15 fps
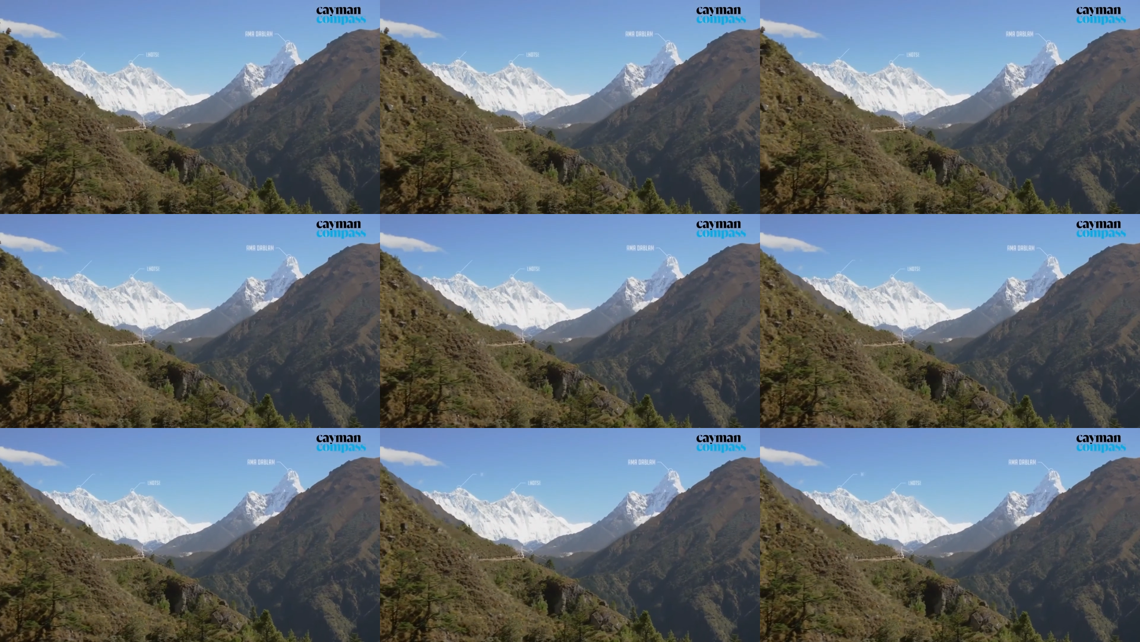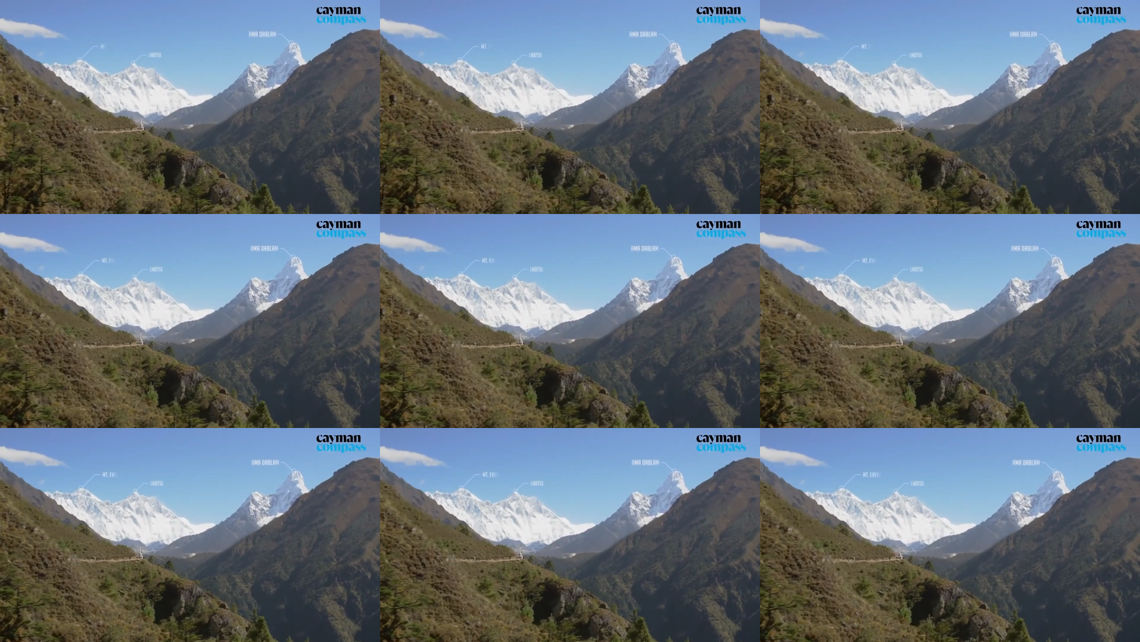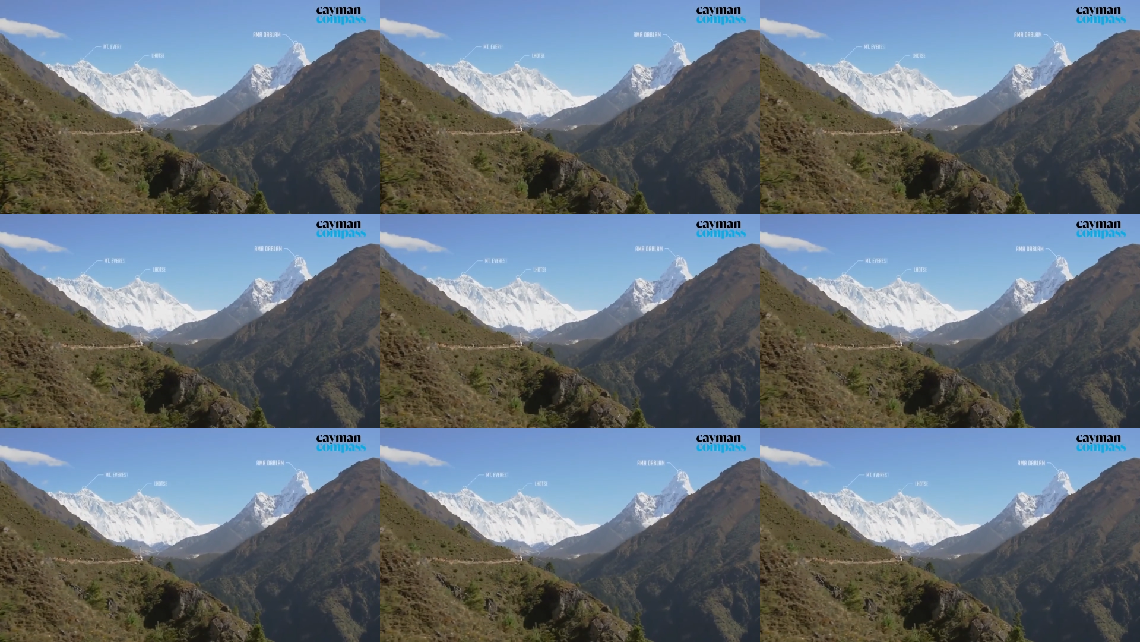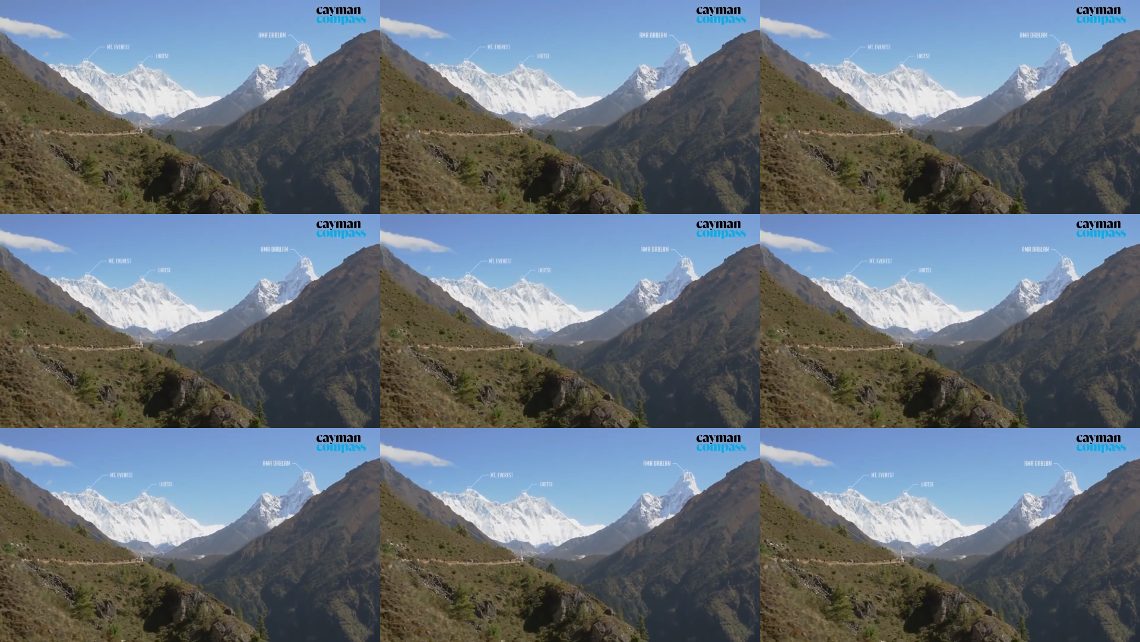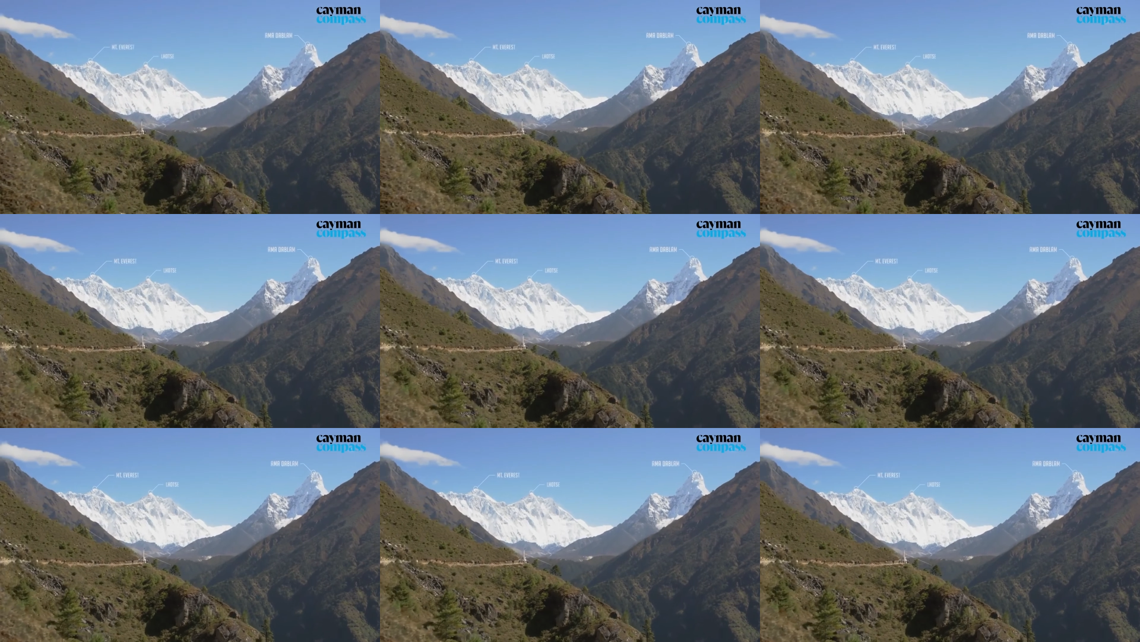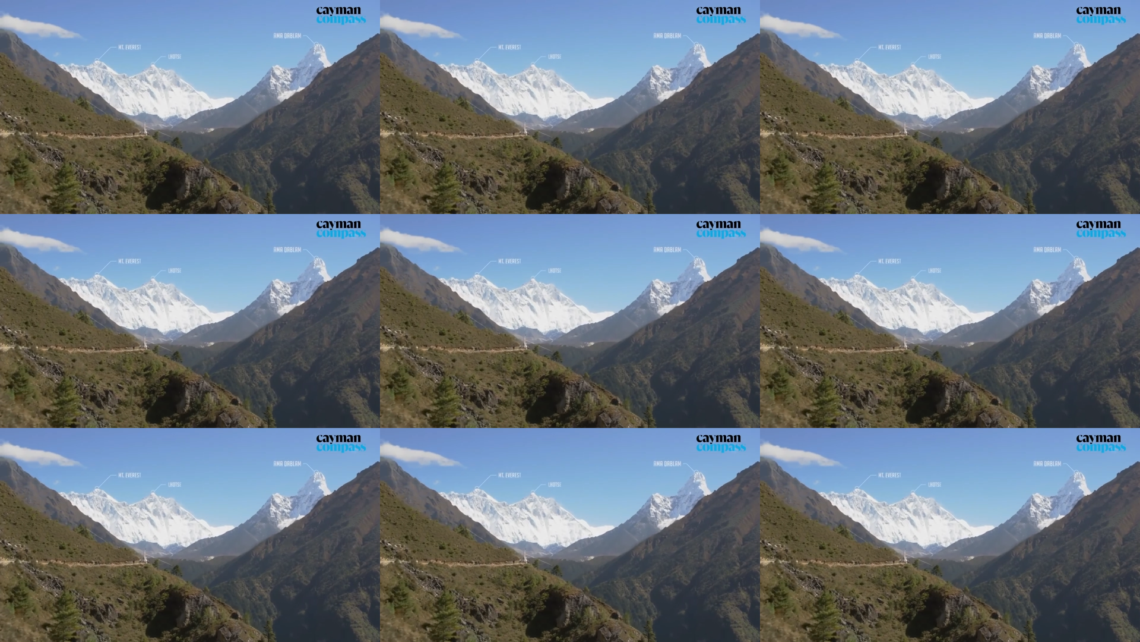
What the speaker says: [unreadable: no face in view]